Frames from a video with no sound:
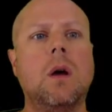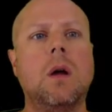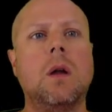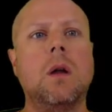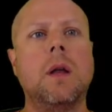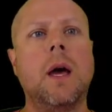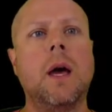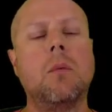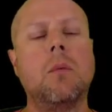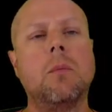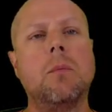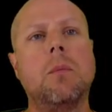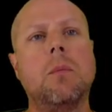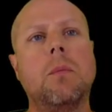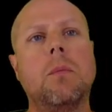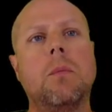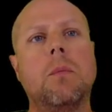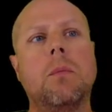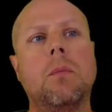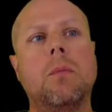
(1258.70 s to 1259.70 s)
Now,
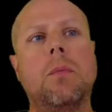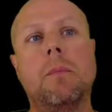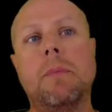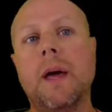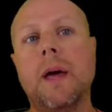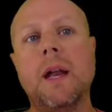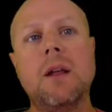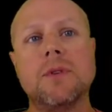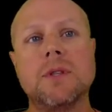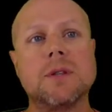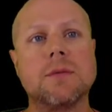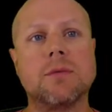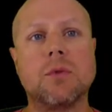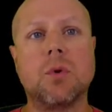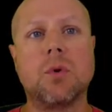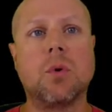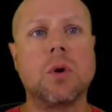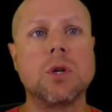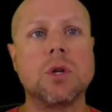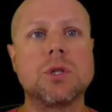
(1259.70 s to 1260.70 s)
the benefits, of
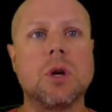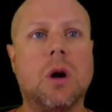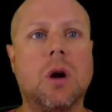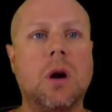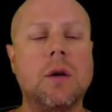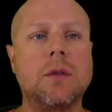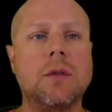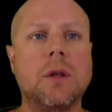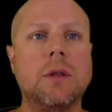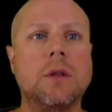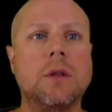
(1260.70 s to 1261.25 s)
course, are that